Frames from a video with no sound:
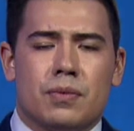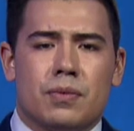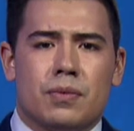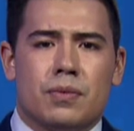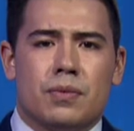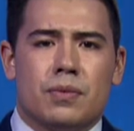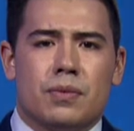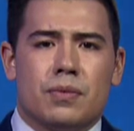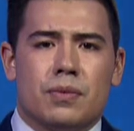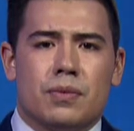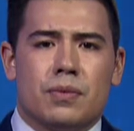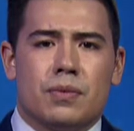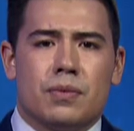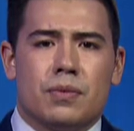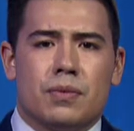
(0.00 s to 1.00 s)

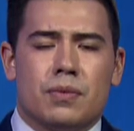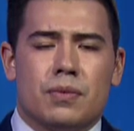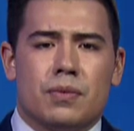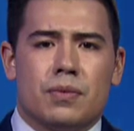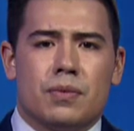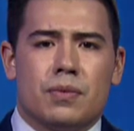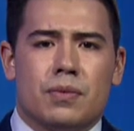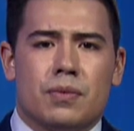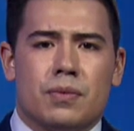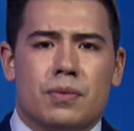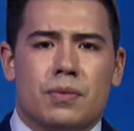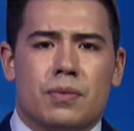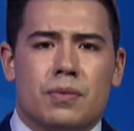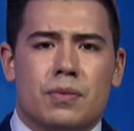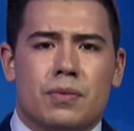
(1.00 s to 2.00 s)

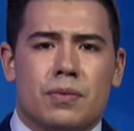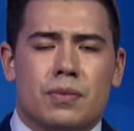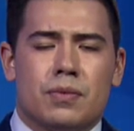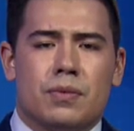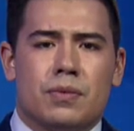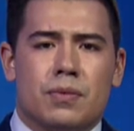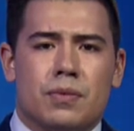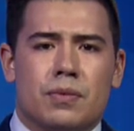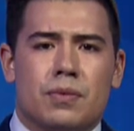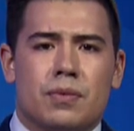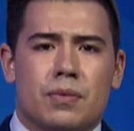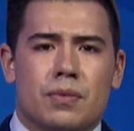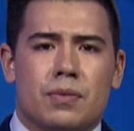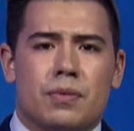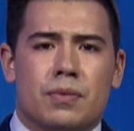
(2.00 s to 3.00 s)

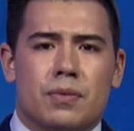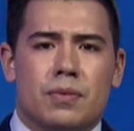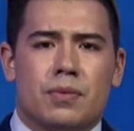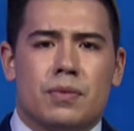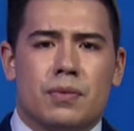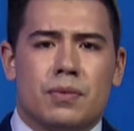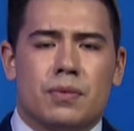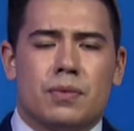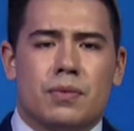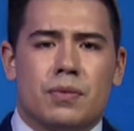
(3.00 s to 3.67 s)
(not speaking)